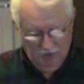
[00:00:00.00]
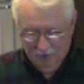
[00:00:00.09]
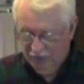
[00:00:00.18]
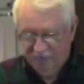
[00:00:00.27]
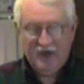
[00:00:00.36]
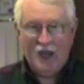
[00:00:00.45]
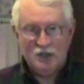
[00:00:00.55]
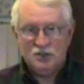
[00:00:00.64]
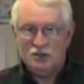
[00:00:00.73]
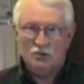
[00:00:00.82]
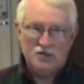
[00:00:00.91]
although if cash
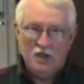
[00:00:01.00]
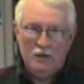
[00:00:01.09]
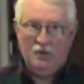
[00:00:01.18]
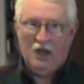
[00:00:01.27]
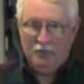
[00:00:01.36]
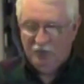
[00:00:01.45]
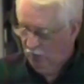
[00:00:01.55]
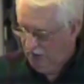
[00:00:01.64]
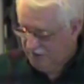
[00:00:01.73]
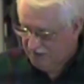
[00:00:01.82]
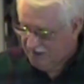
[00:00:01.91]
shows up, I'll be
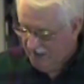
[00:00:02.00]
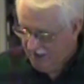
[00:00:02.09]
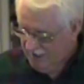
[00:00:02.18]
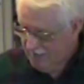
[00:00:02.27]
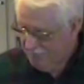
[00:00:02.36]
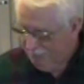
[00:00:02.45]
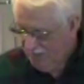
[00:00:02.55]
willing to take it.